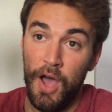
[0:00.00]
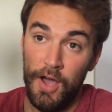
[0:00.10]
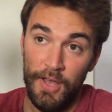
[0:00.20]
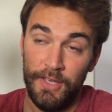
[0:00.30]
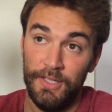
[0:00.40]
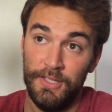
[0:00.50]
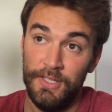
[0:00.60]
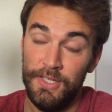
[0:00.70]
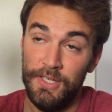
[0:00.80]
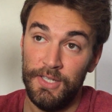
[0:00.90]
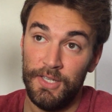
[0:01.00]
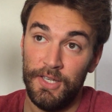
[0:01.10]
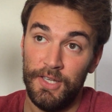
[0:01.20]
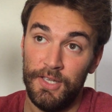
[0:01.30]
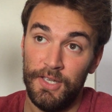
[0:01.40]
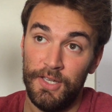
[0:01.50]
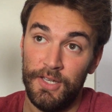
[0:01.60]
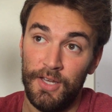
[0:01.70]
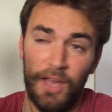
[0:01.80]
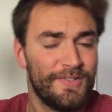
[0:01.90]
I
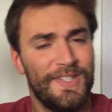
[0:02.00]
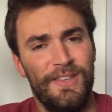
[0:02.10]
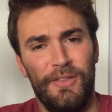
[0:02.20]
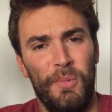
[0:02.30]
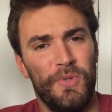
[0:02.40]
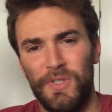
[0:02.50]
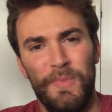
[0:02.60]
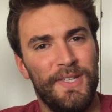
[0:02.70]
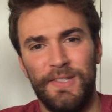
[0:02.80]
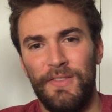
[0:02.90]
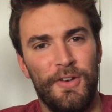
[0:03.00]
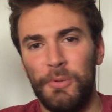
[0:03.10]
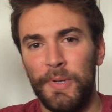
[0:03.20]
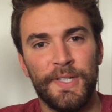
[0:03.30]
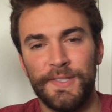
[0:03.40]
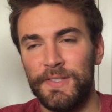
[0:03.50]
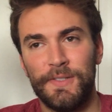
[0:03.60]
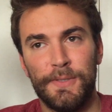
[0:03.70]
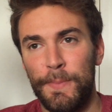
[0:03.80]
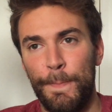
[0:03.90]
have seen the most amazing
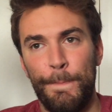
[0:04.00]
therapist.